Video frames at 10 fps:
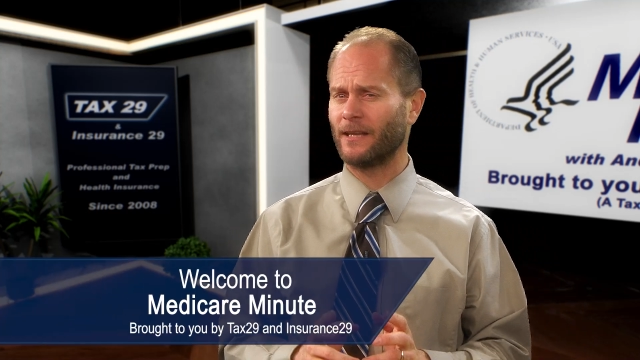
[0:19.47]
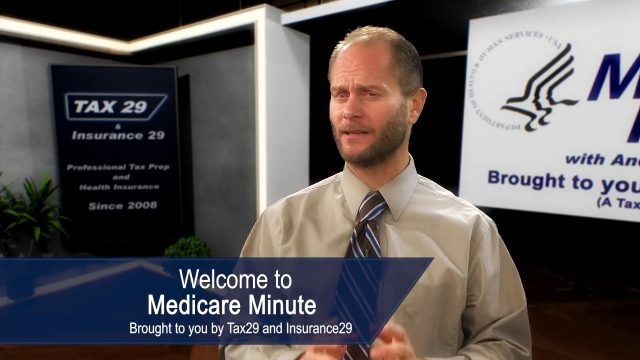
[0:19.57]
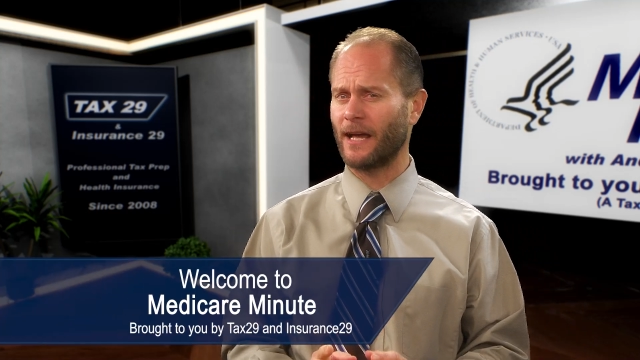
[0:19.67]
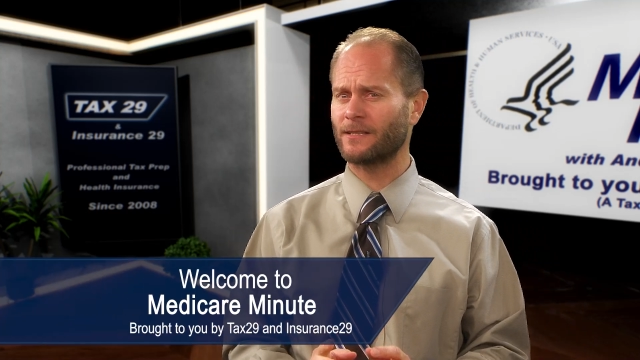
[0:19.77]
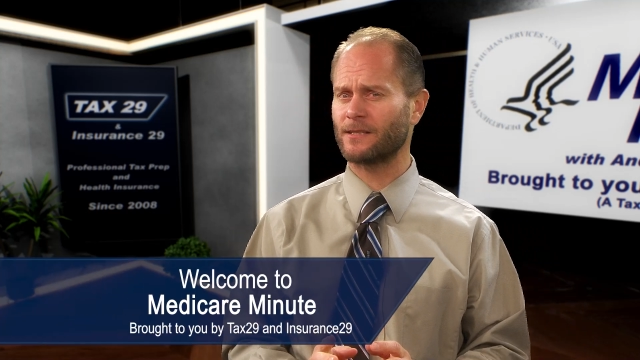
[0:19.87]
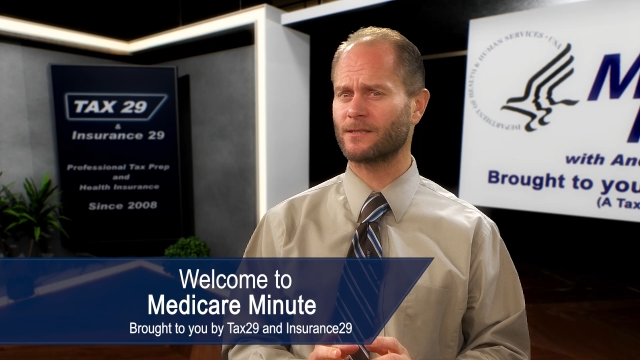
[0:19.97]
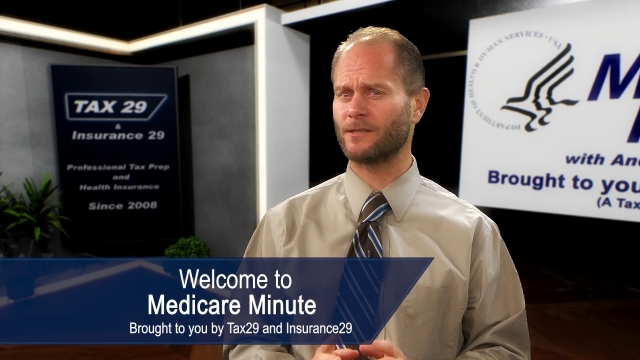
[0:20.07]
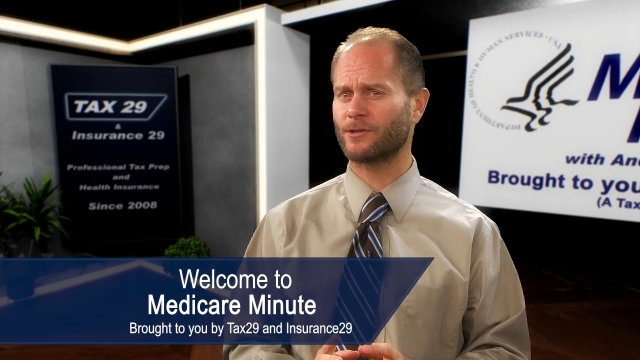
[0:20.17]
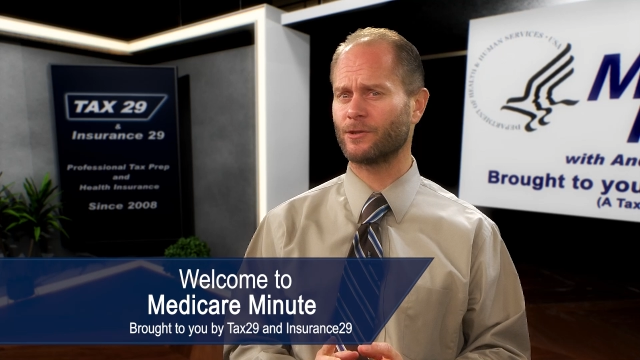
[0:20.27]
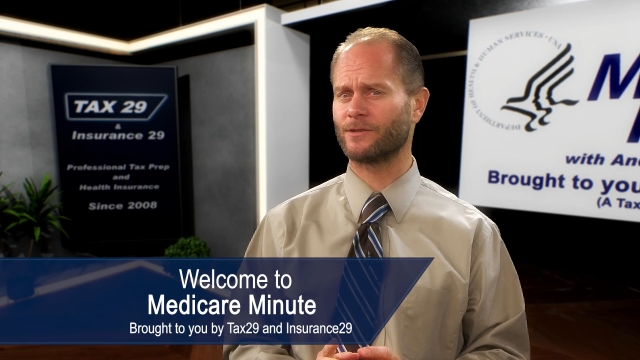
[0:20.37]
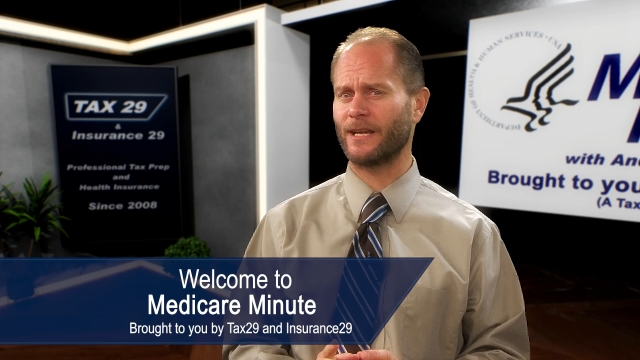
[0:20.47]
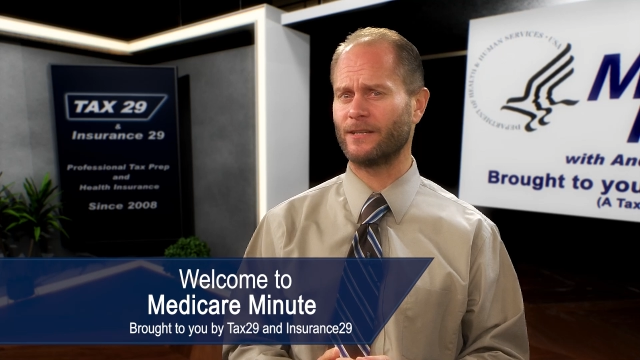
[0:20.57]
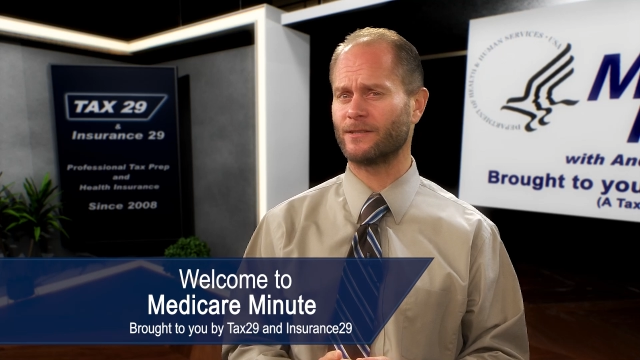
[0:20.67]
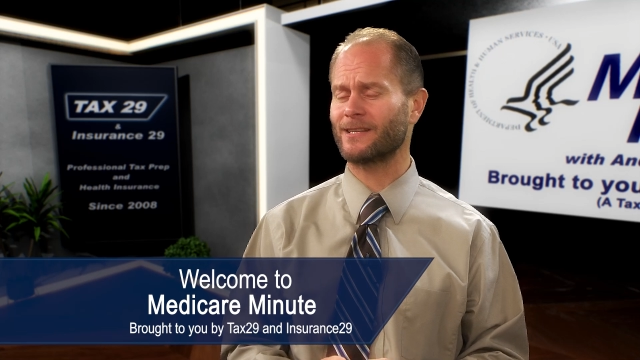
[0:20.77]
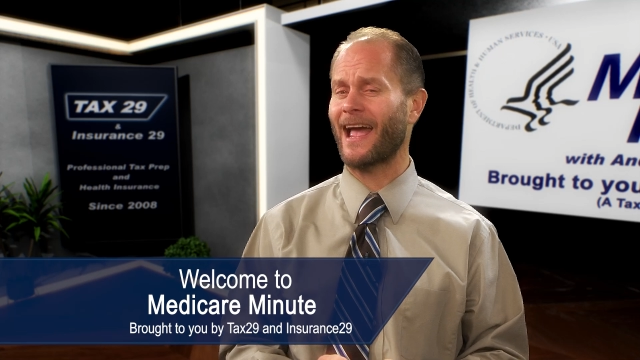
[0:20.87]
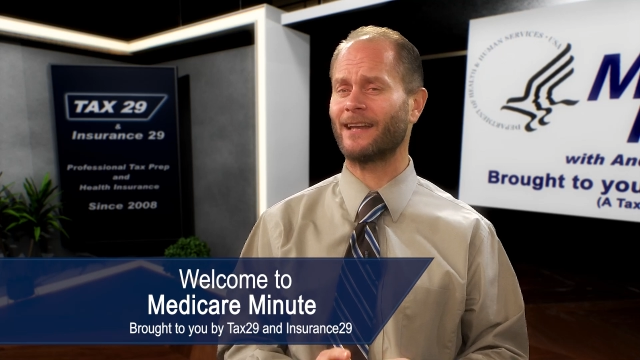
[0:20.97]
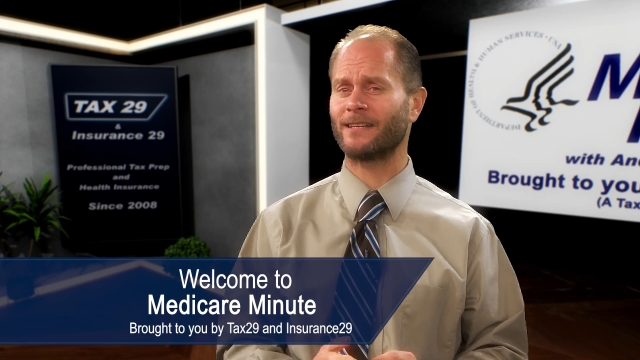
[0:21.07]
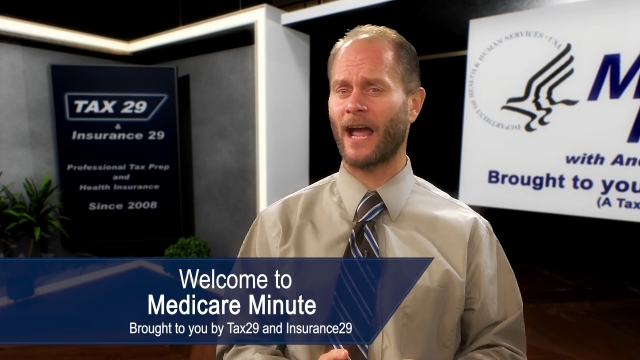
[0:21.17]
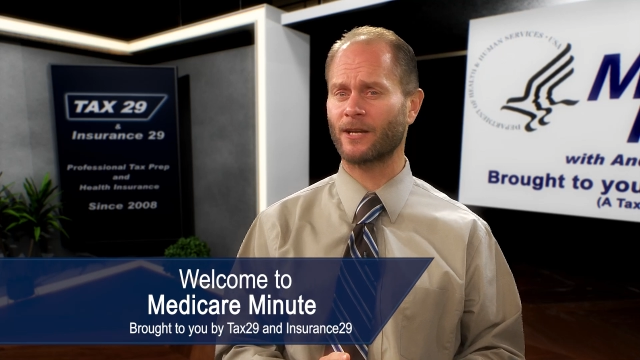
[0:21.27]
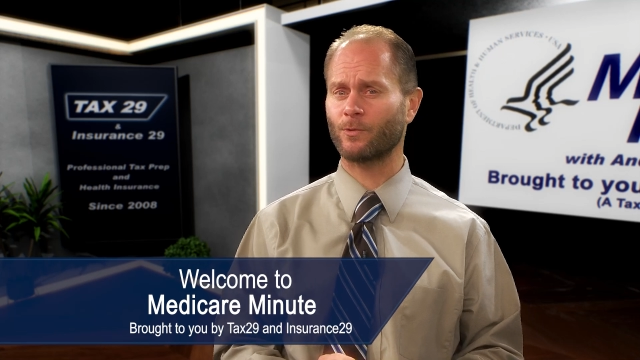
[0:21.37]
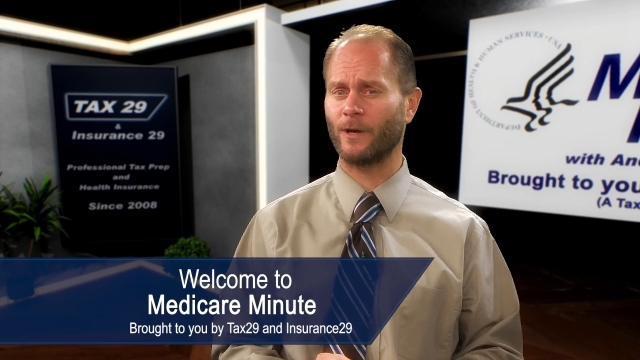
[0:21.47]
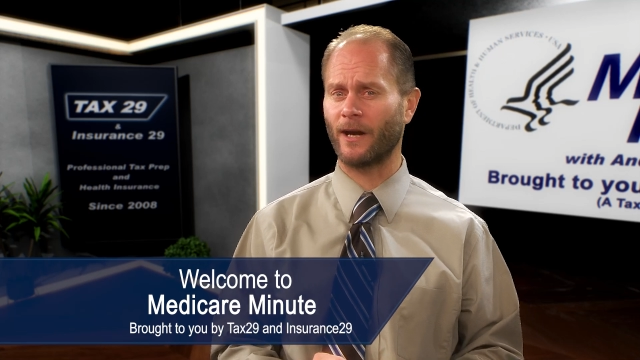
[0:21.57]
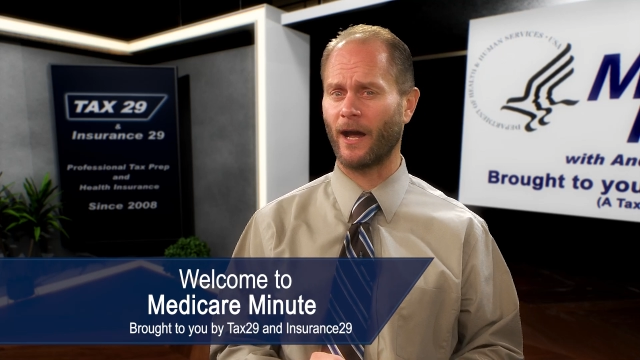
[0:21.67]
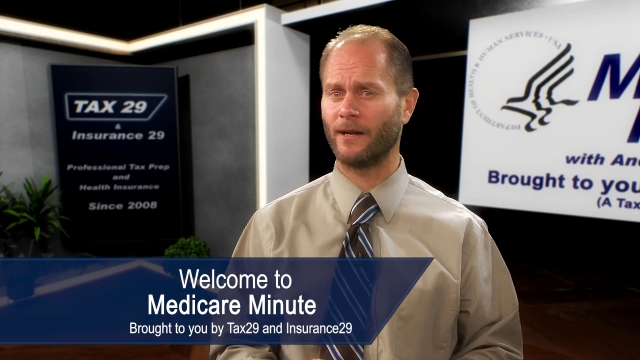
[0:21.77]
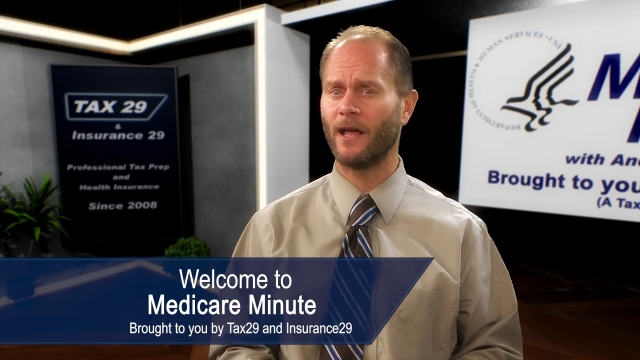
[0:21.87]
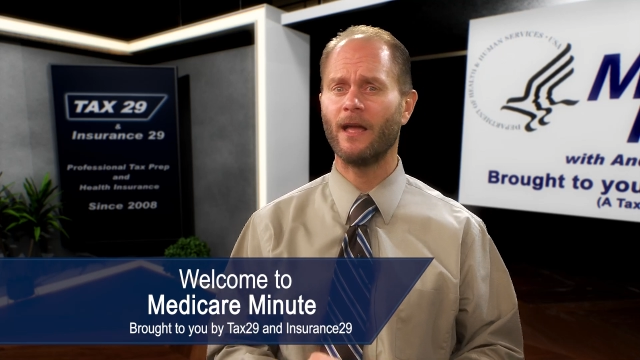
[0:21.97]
and licensed insurance agents at Tax 29